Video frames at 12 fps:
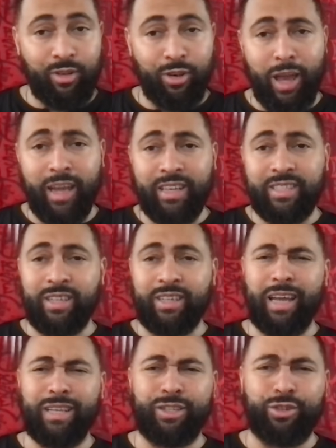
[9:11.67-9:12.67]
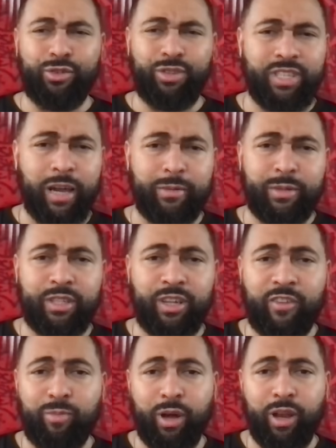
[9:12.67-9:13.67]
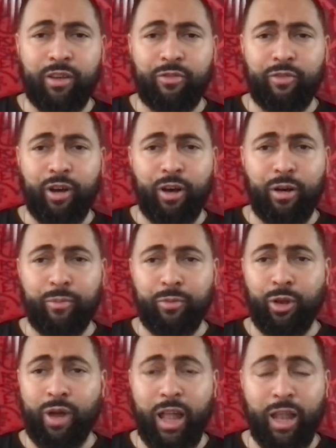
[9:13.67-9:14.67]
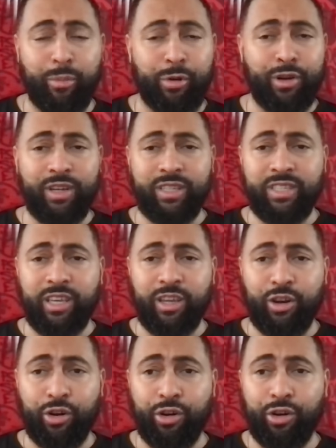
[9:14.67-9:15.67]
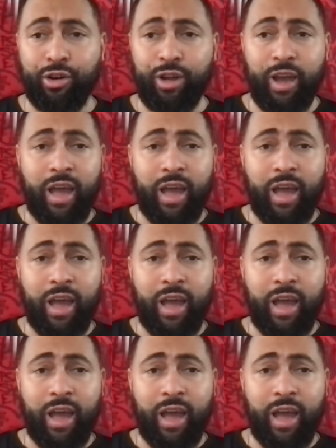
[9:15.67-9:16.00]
hate to do this type of stuff, but if Halliburton doesn't get hurt,